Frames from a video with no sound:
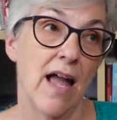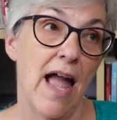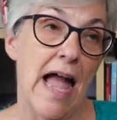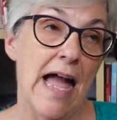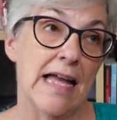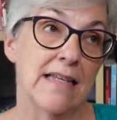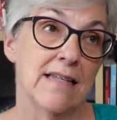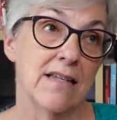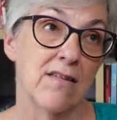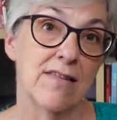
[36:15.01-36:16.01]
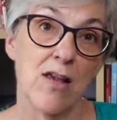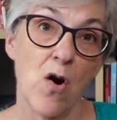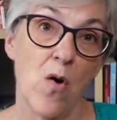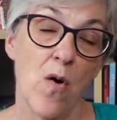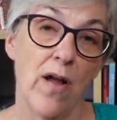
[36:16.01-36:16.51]
And
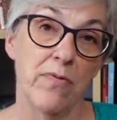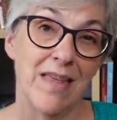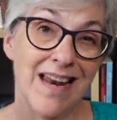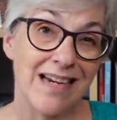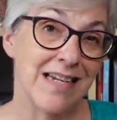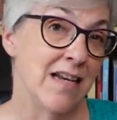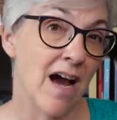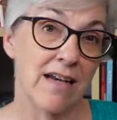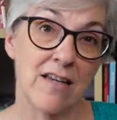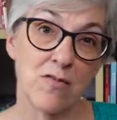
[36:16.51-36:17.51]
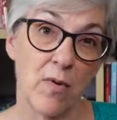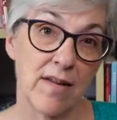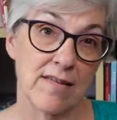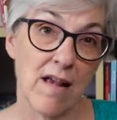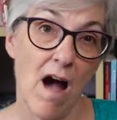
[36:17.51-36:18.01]
so the 1990s one
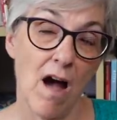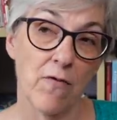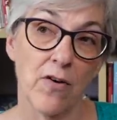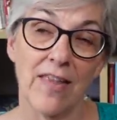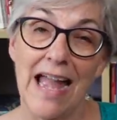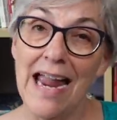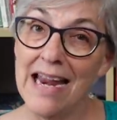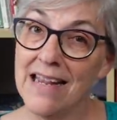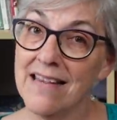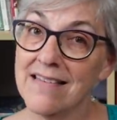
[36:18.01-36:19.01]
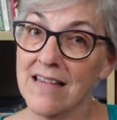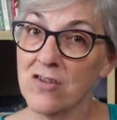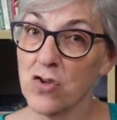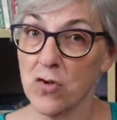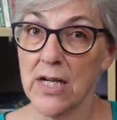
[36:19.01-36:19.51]
is covered. The 80s
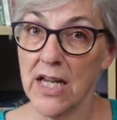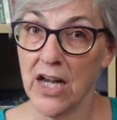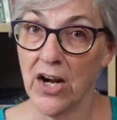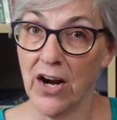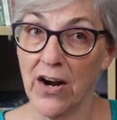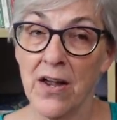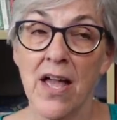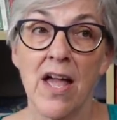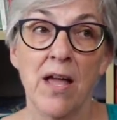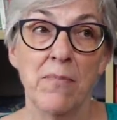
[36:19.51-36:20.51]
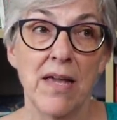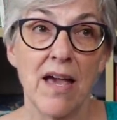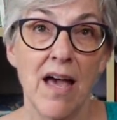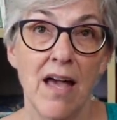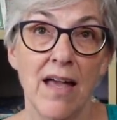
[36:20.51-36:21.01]
is trickier
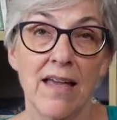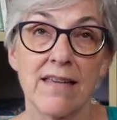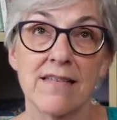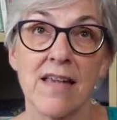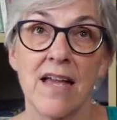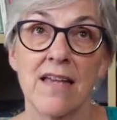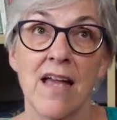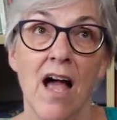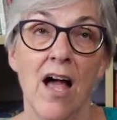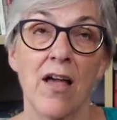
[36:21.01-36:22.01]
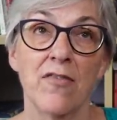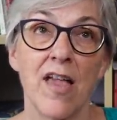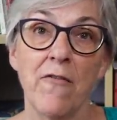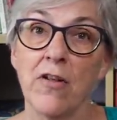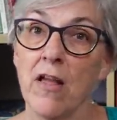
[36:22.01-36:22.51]
because
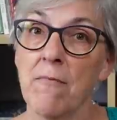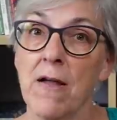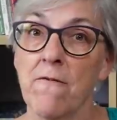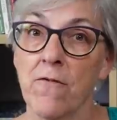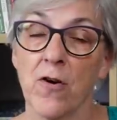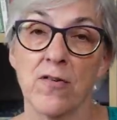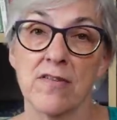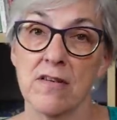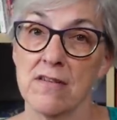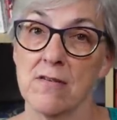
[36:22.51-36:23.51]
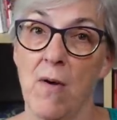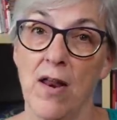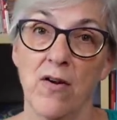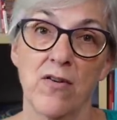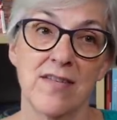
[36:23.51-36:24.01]
several of my first
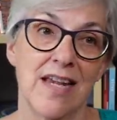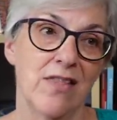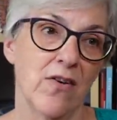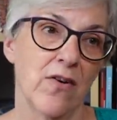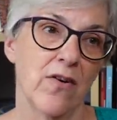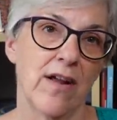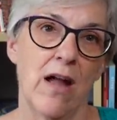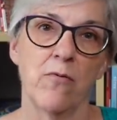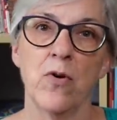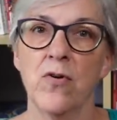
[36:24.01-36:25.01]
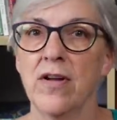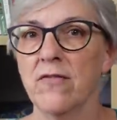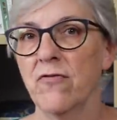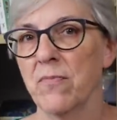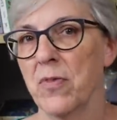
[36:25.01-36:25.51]
sweaters either got
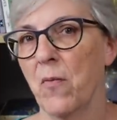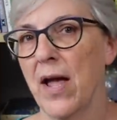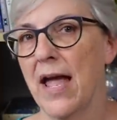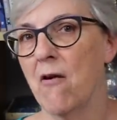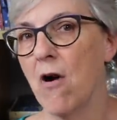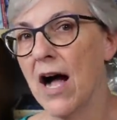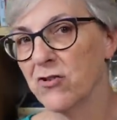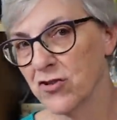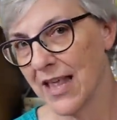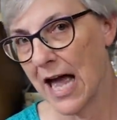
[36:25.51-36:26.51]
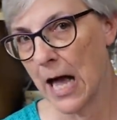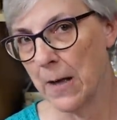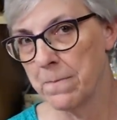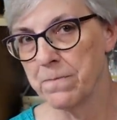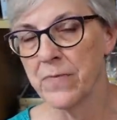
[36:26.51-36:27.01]
ruined from the way I washed
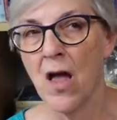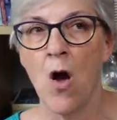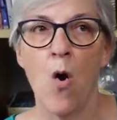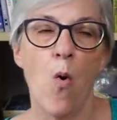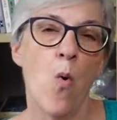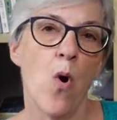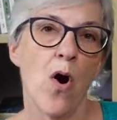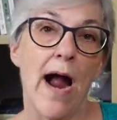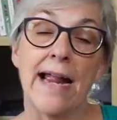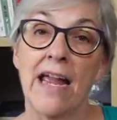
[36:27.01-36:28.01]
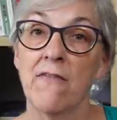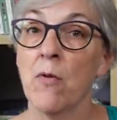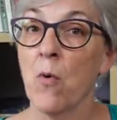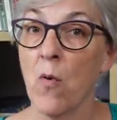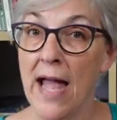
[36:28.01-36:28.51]
them, or I gave
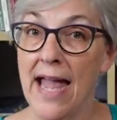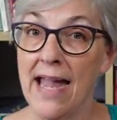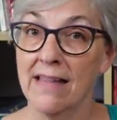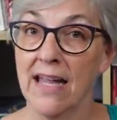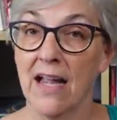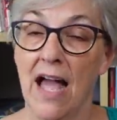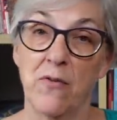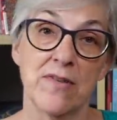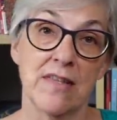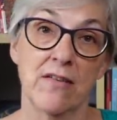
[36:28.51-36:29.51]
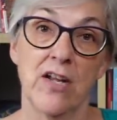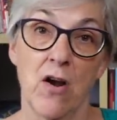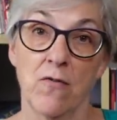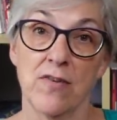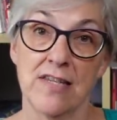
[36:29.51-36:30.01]
them away. Like, I was living
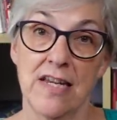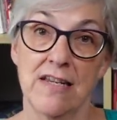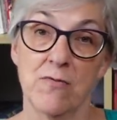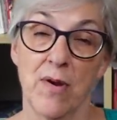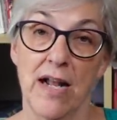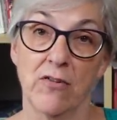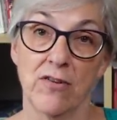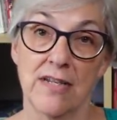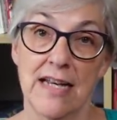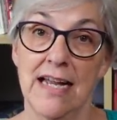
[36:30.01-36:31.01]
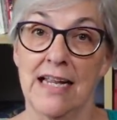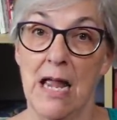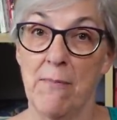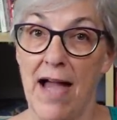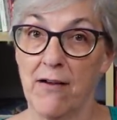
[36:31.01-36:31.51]
overseas when I learned to knit,
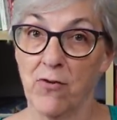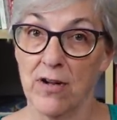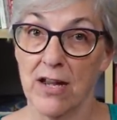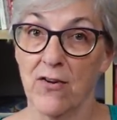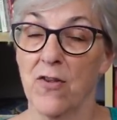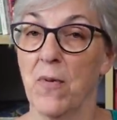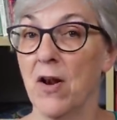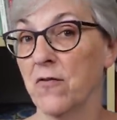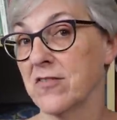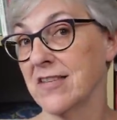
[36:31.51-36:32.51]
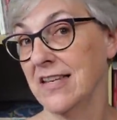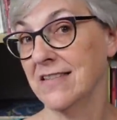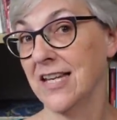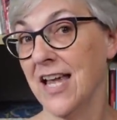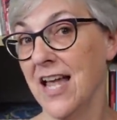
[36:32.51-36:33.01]
came back for a year, and then went
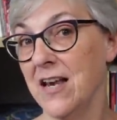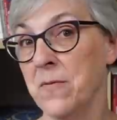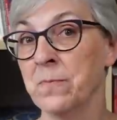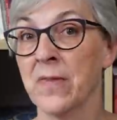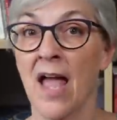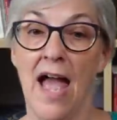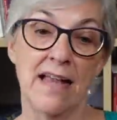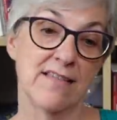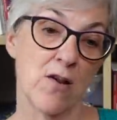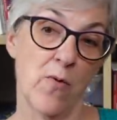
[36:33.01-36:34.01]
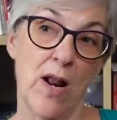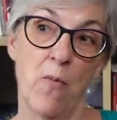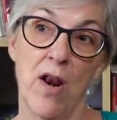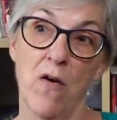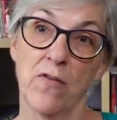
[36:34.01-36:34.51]
overseas again. And so when I
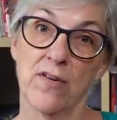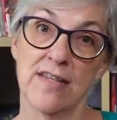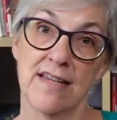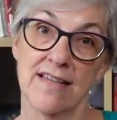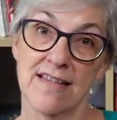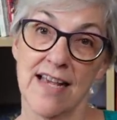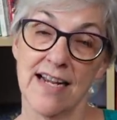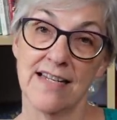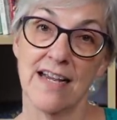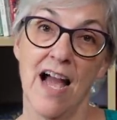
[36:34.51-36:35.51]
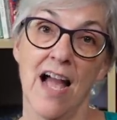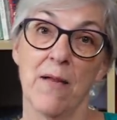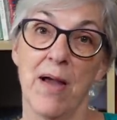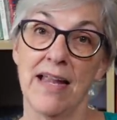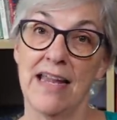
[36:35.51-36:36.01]
went overseas the second
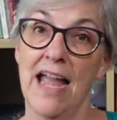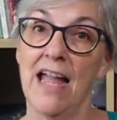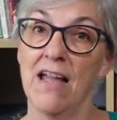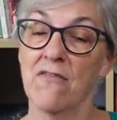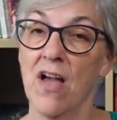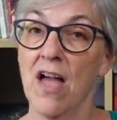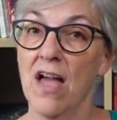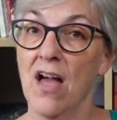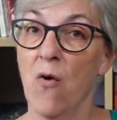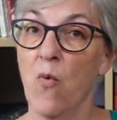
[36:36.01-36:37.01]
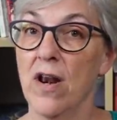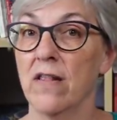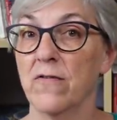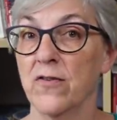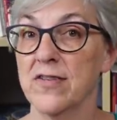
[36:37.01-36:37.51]
time, I gave one of
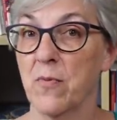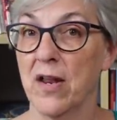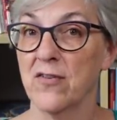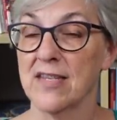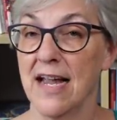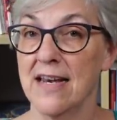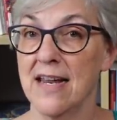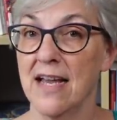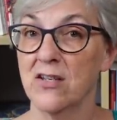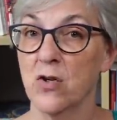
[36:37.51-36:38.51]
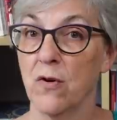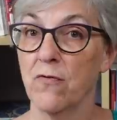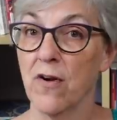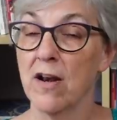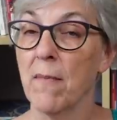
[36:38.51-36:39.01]
the first sweaters I knit to a
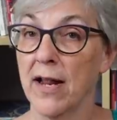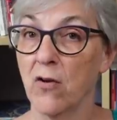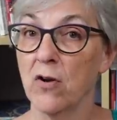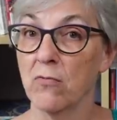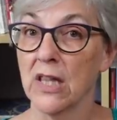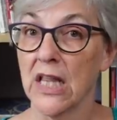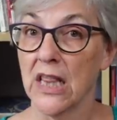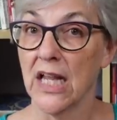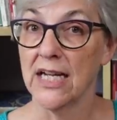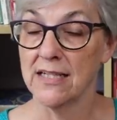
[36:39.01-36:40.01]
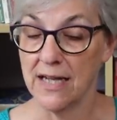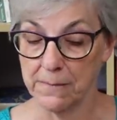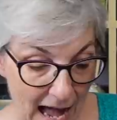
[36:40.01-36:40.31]
friend of mine who had really liked it.